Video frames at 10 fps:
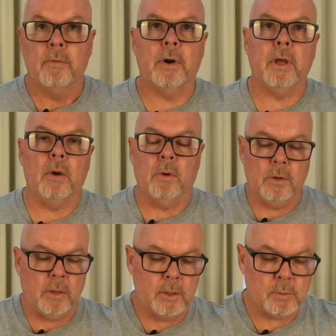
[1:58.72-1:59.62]
Rightio,
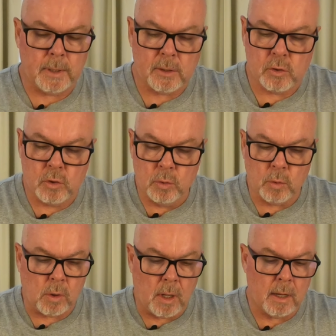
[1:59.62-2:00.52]
on to this week's
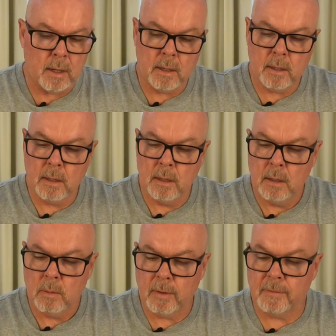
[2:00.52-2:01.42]
tool.
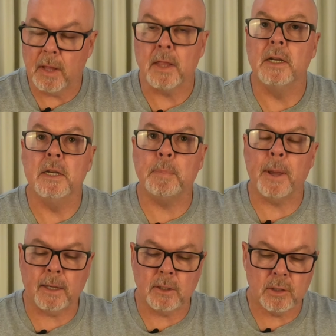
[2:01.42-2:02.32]
We have another
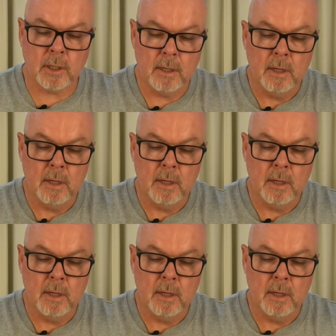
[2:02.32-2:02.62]
Knipex